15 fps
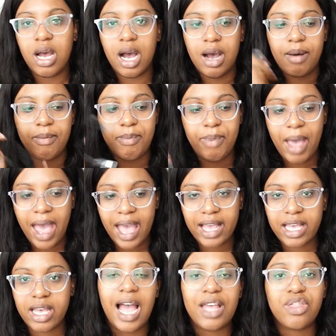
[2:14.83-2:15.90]
um,
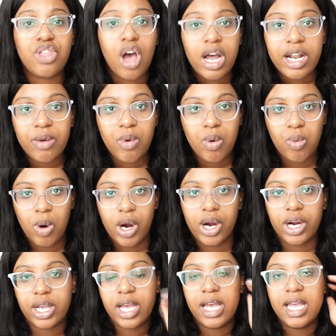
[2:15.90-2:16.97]
back, I thought it would
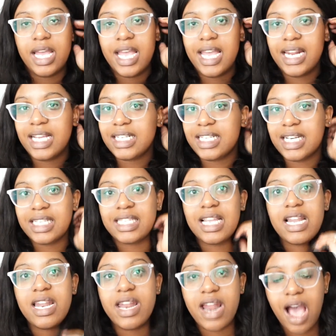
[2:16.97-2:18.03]
work, and it
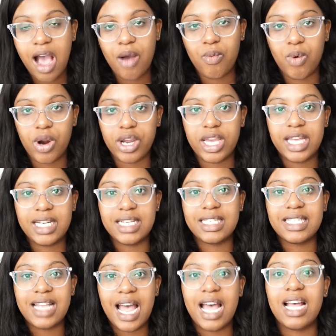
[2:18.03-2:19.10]
does not work. It
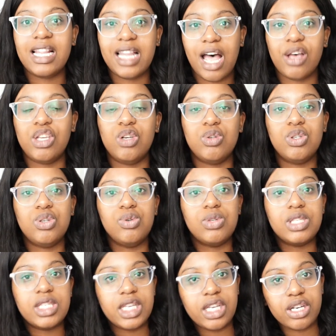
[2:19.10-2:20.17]
does not allow you to
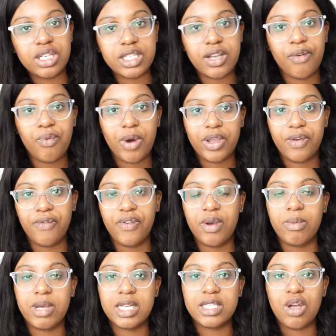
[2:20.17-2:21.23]
see yourself while you
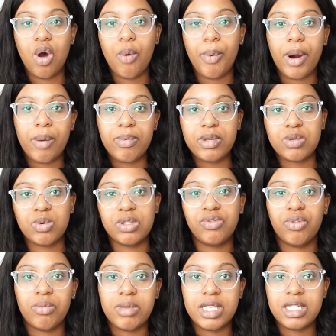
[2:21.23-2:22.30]
film because the whole purpose was
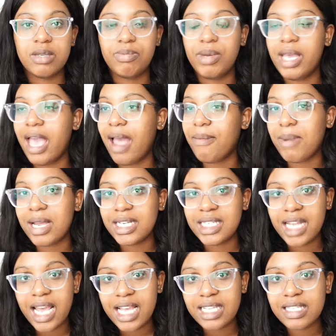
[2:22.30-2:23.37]
for me to be at my
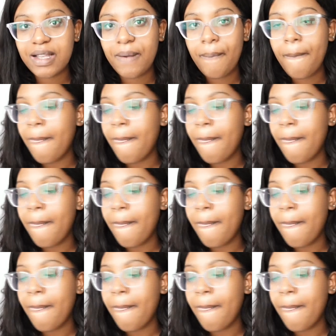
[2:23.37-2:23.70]
desk